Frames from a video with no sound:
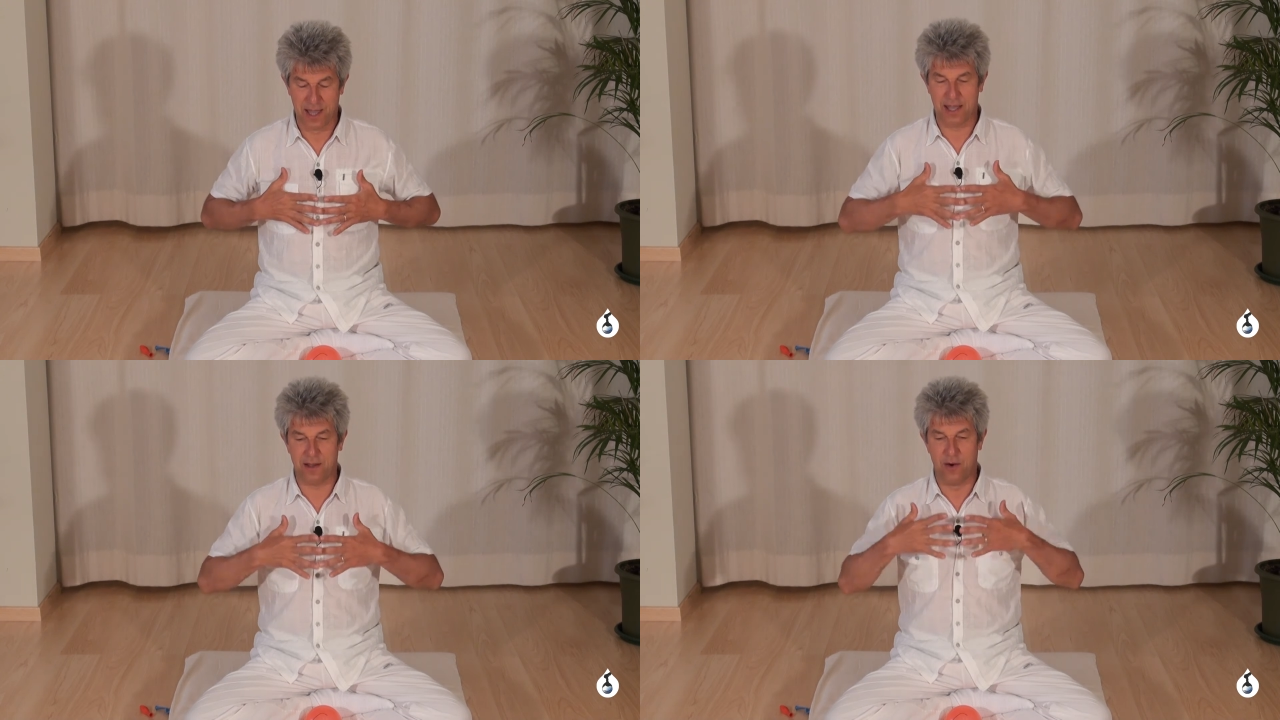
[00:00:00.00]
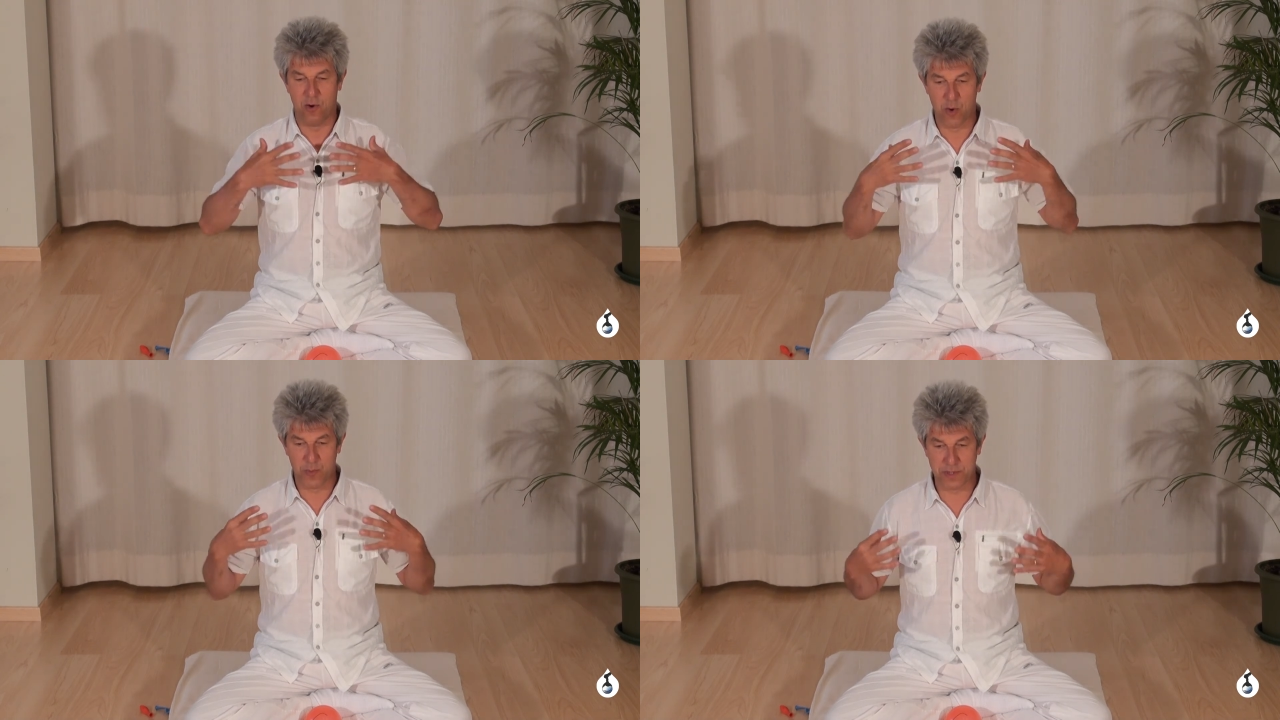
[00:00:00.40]
It
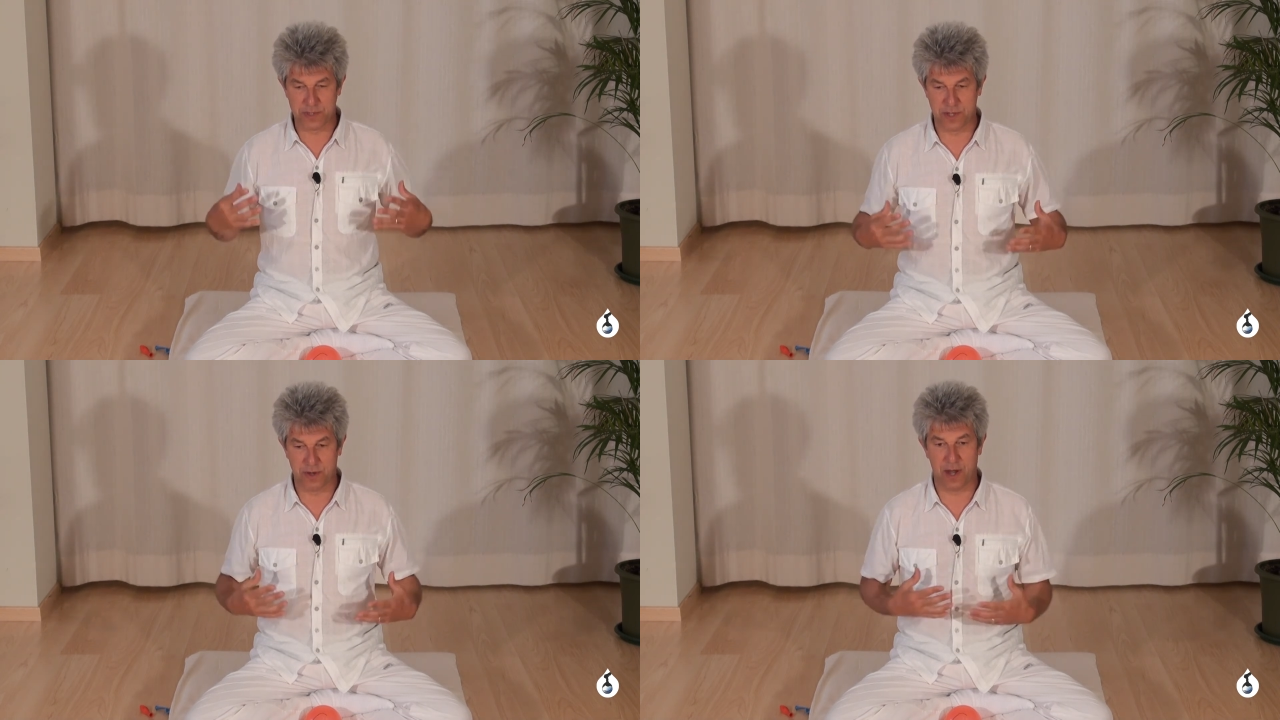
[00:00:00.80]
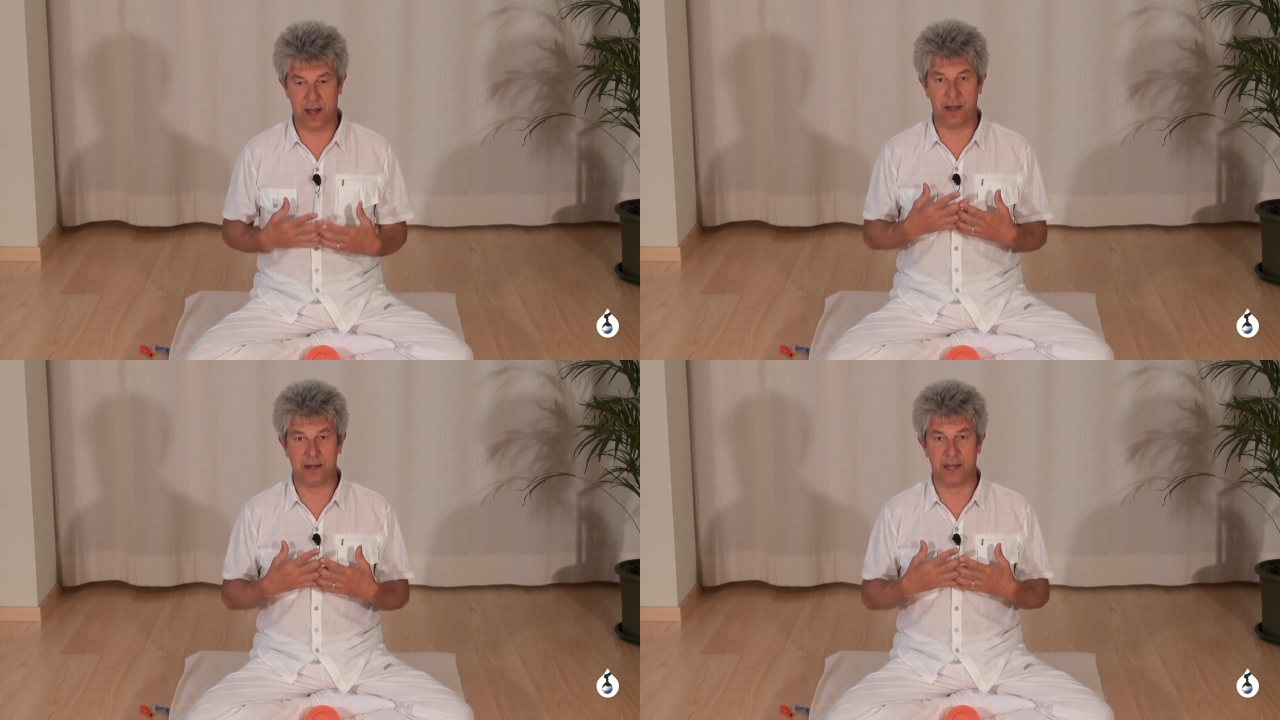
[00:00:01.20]
opens your
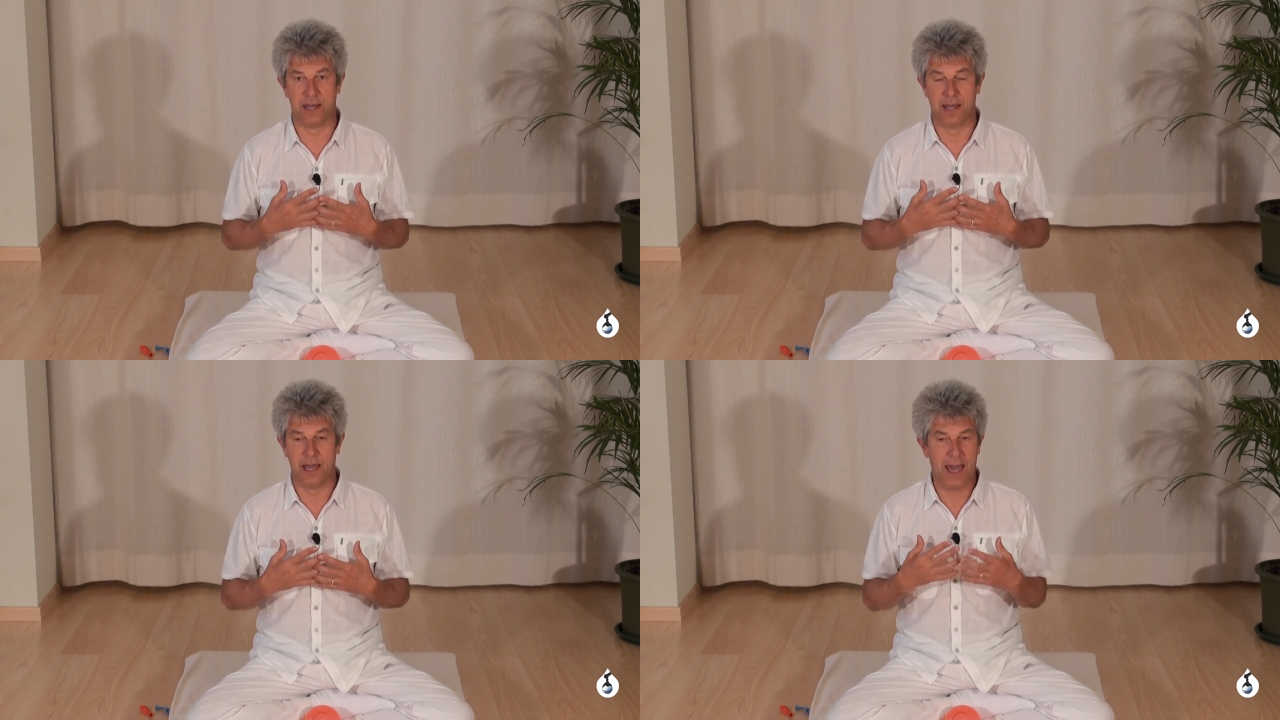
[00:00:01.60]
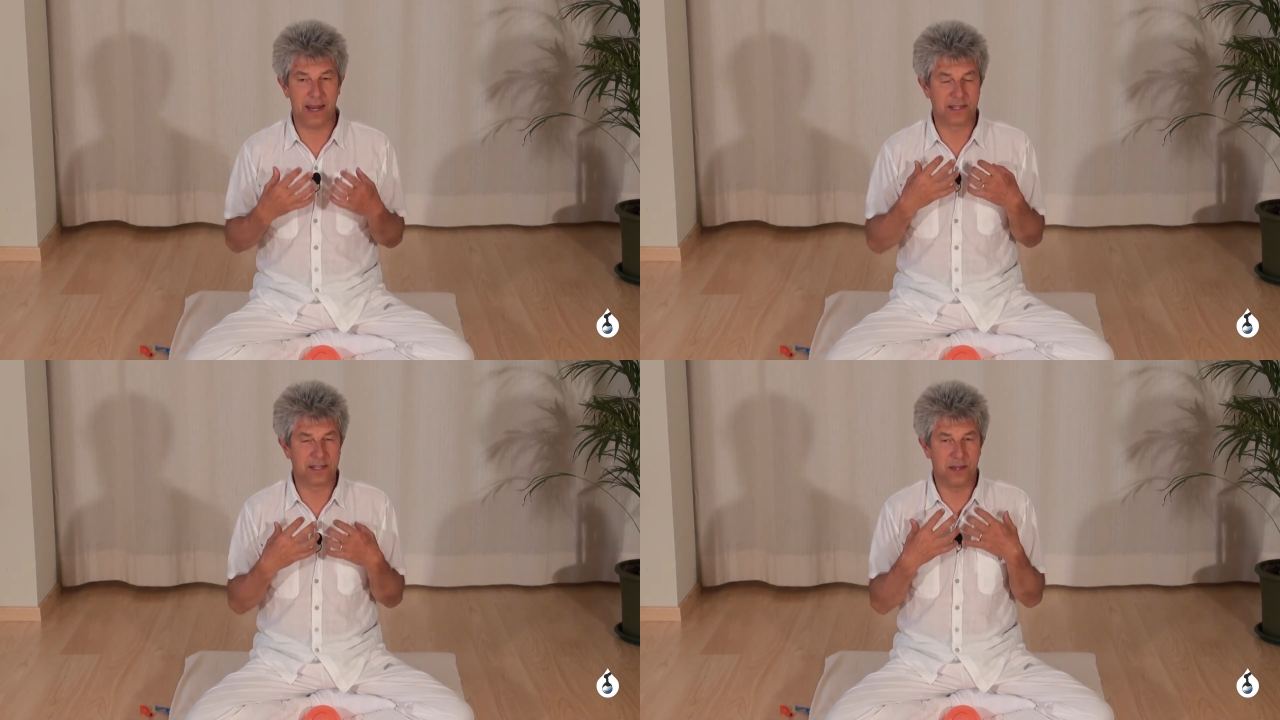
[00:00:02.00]
heart, and
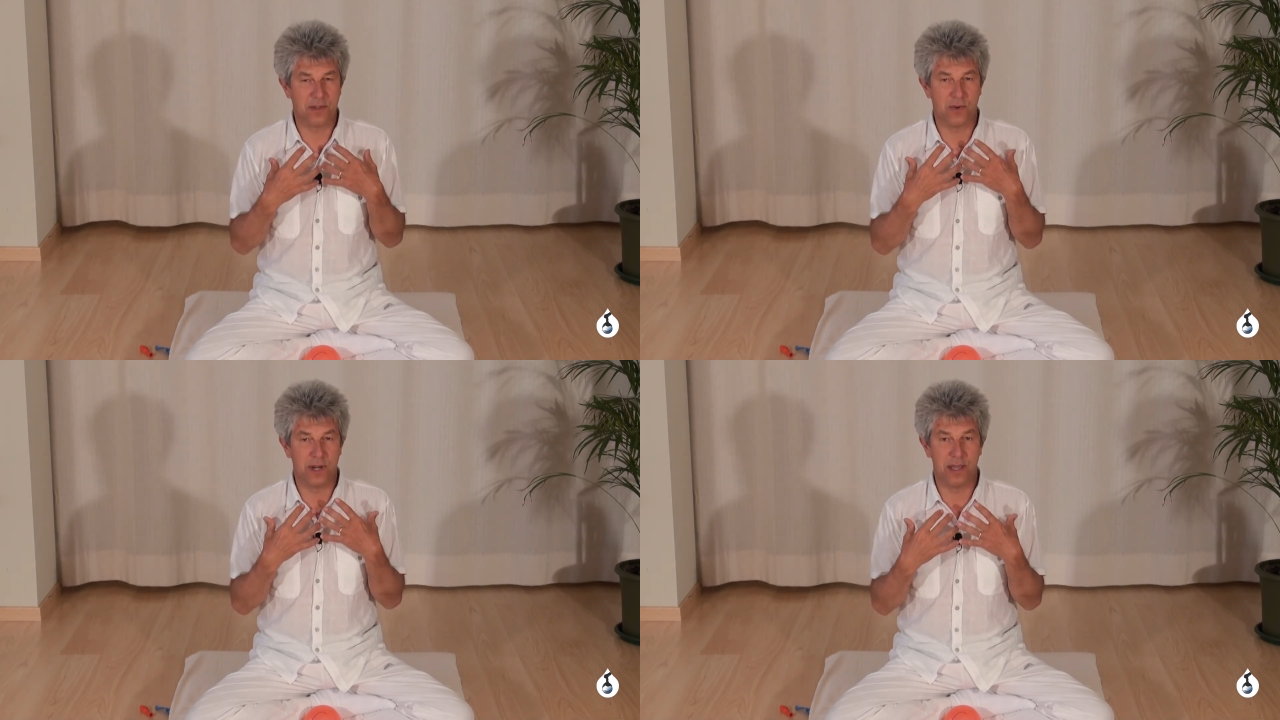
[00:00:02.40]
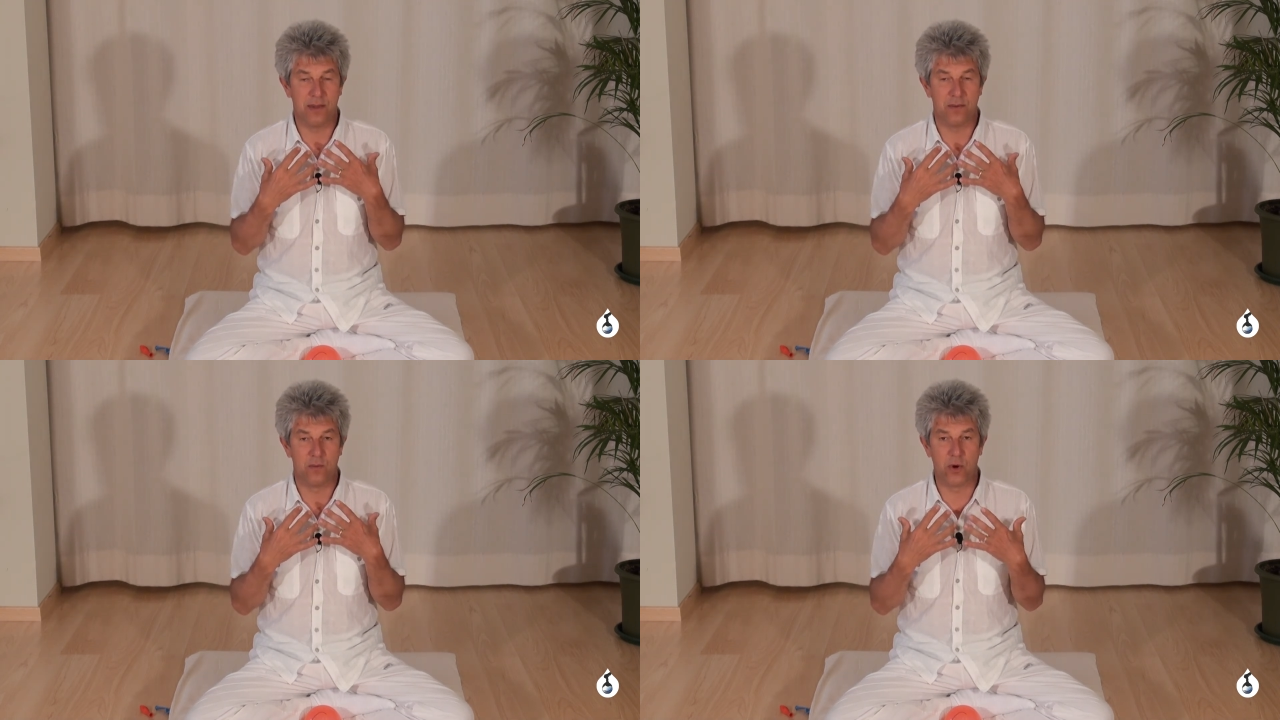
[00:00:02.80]
it's not
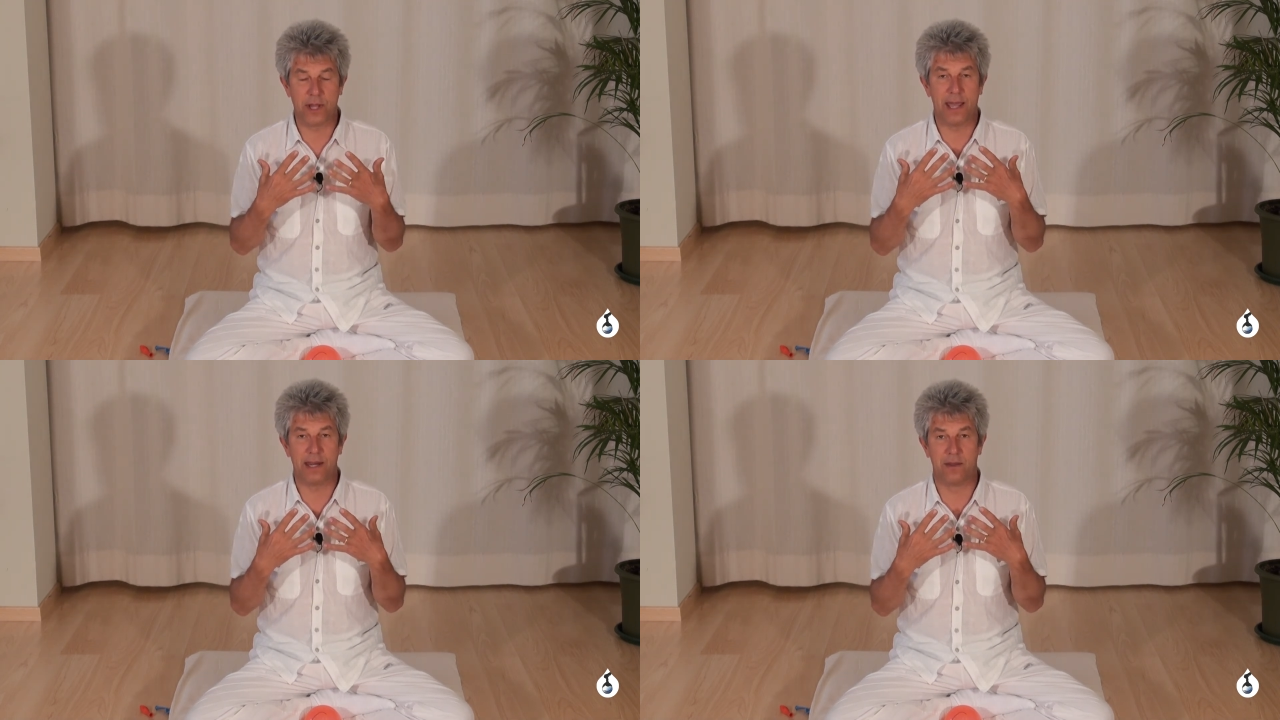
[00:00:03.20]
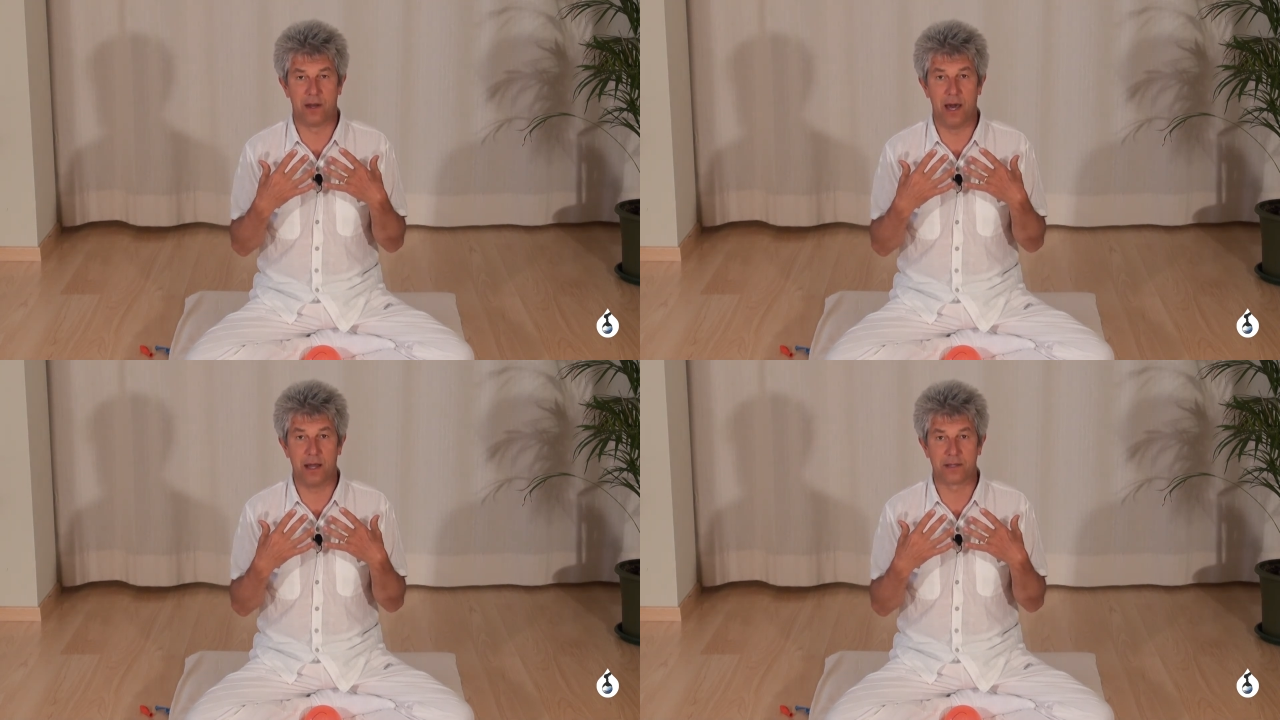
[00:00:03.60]
only working in your
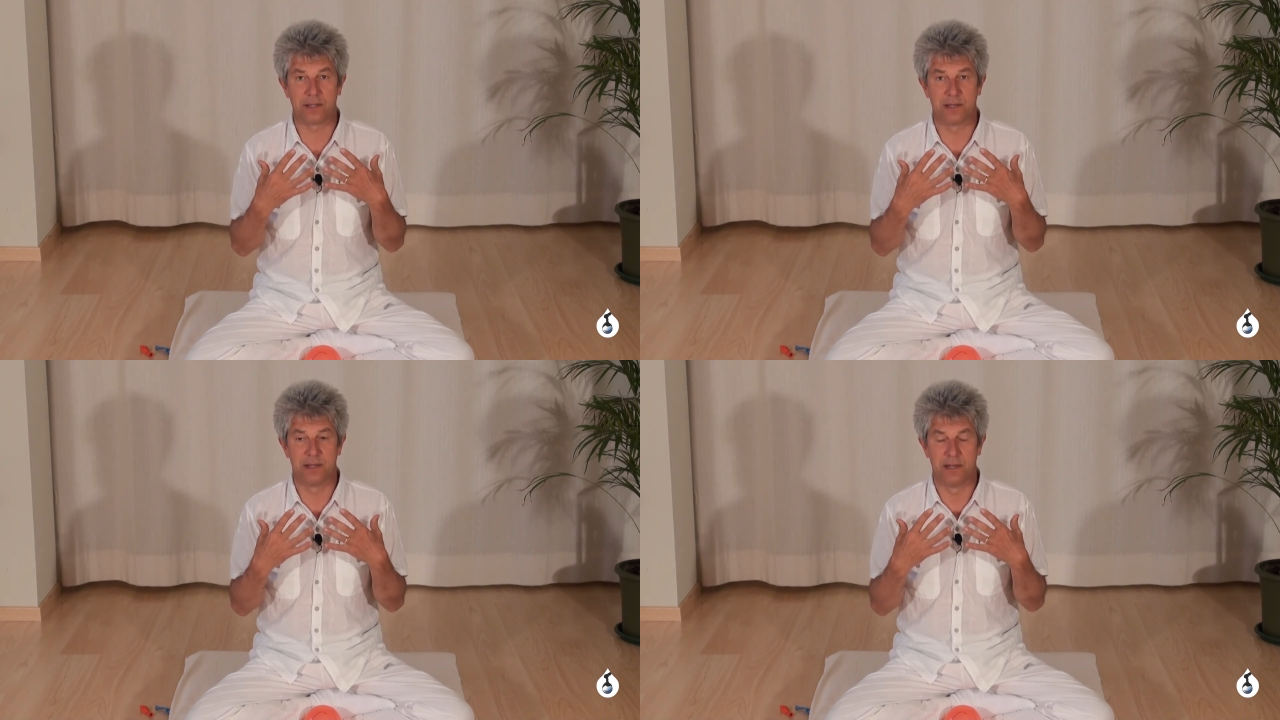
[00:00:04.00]
lungs.